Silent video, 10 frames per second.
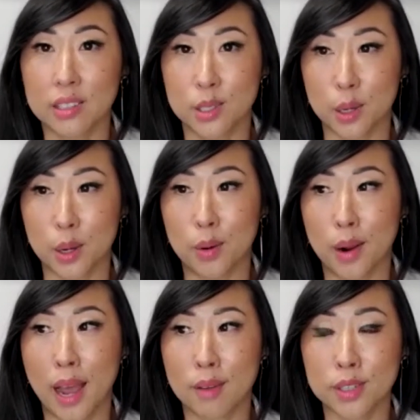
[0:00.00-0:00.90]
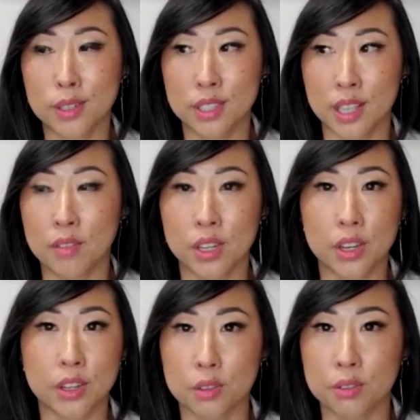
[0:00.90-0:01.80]
So after seven
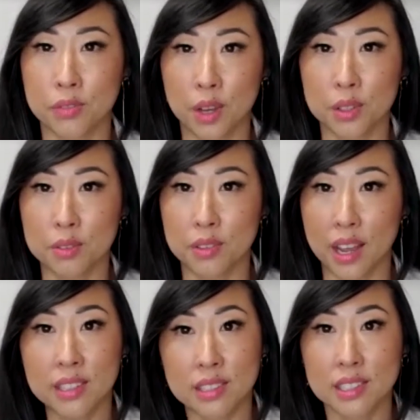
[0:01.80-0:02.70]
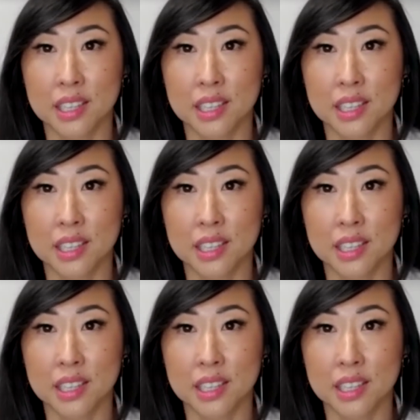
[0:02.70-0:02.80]
years of failed events,